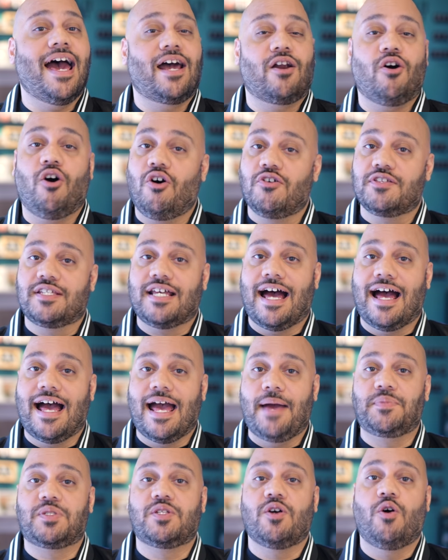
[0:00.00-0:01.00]
at all
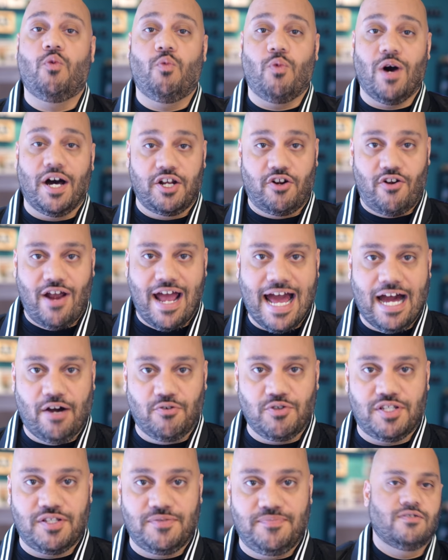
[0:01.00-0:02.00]
times while you're
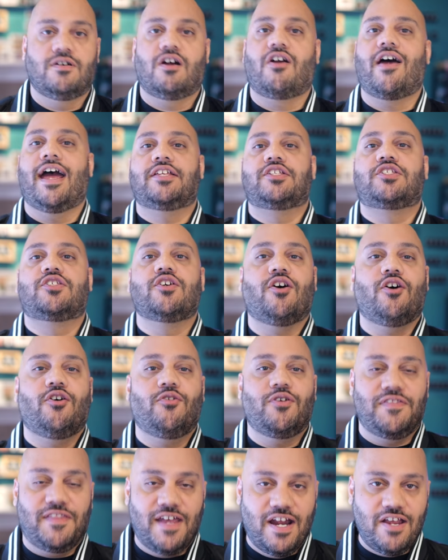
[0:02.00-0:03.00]
out. All right,
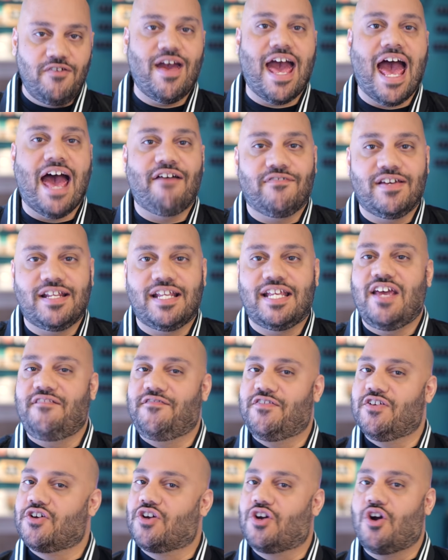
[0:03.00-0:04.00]
so there you have it.
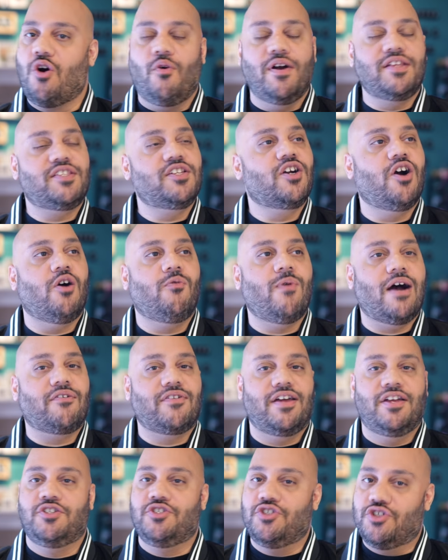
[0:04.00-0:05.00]
If you're going to go
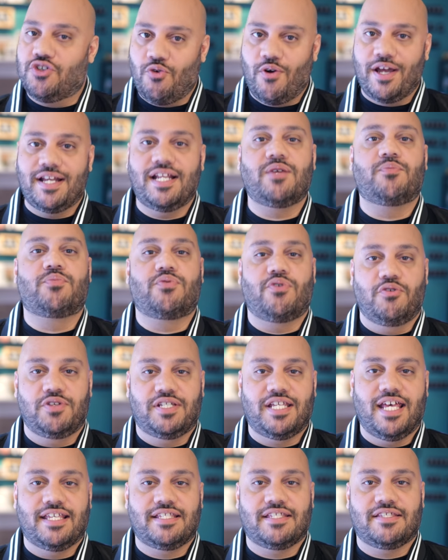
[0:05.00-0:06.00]
out and join in a
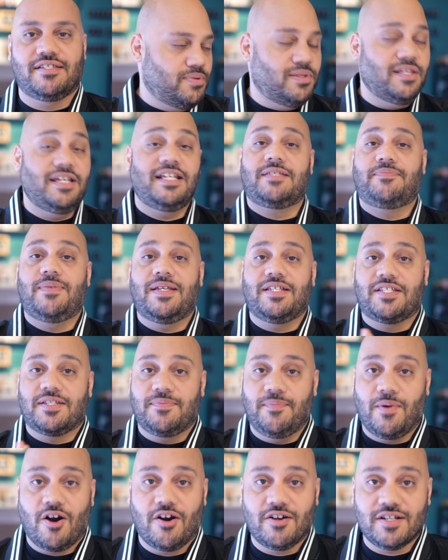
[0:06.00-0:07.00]
protest, please be
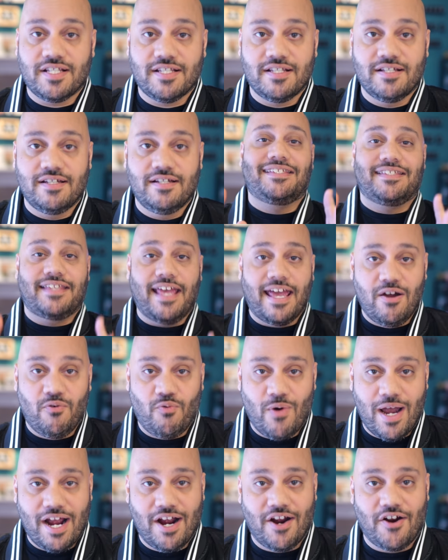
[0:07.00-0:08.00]
smart, stay
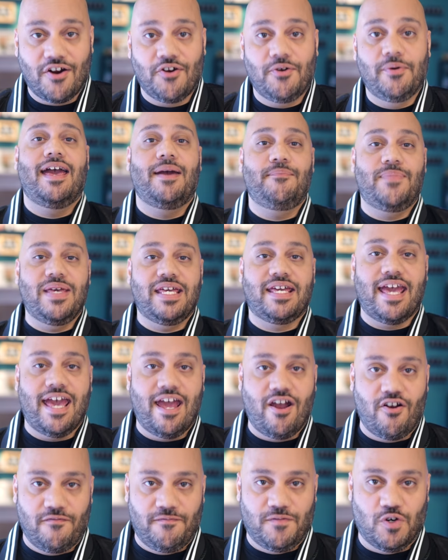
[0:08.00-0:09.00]
aware, and be
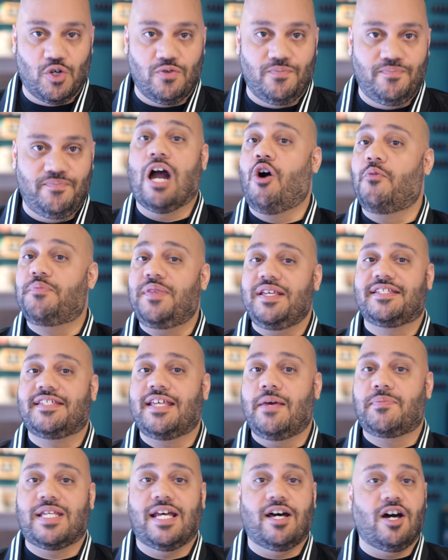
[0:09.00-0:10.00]
careful. I hope these
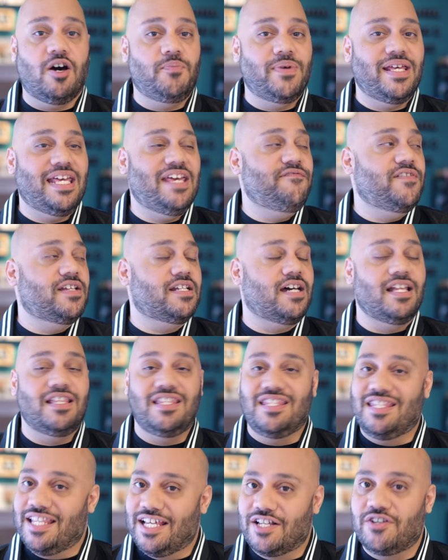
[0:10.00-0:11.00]
tips help even a
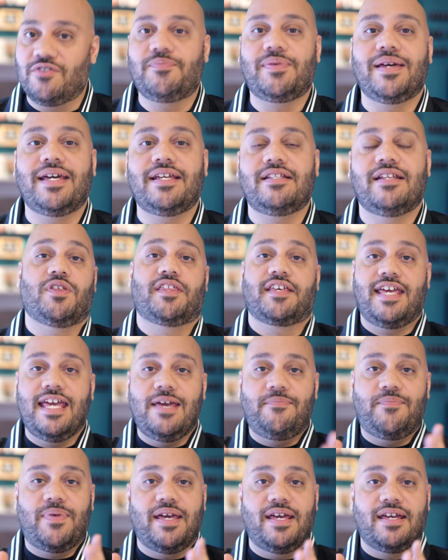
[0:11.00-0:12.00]
little bit with
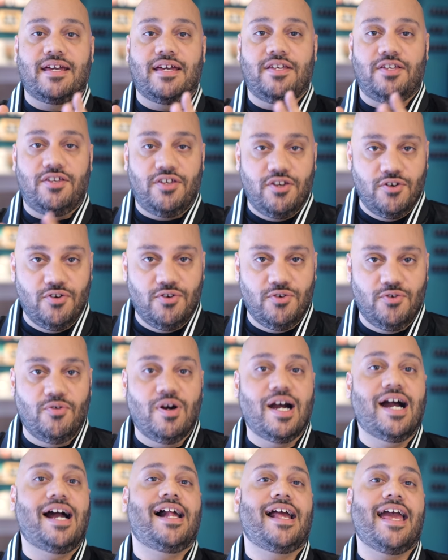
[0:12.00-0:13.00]
keeping
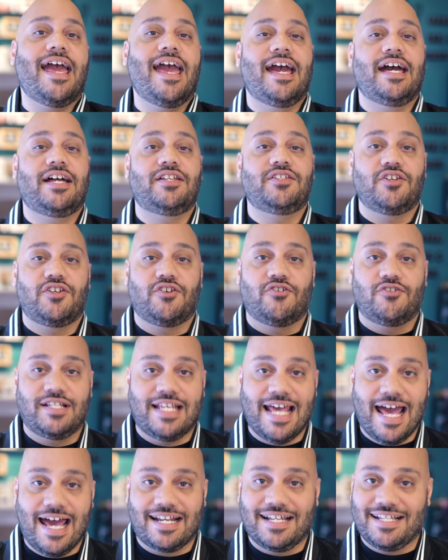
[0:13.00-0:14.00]
you and your
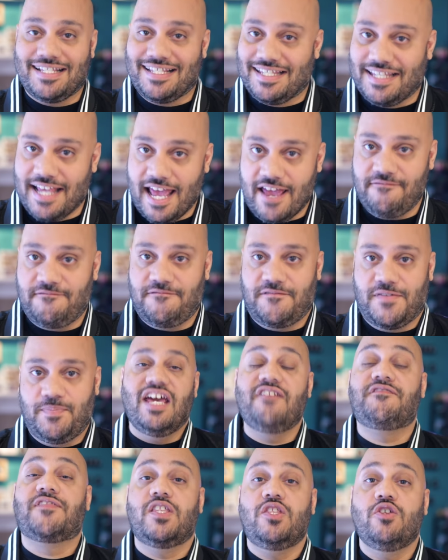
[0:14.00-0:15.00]
data safe.
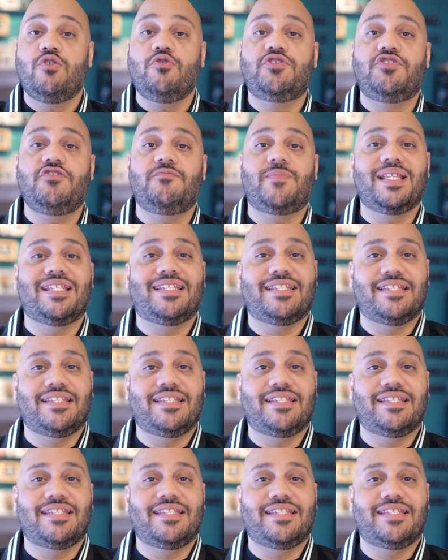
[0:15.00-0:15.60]
If the news you've been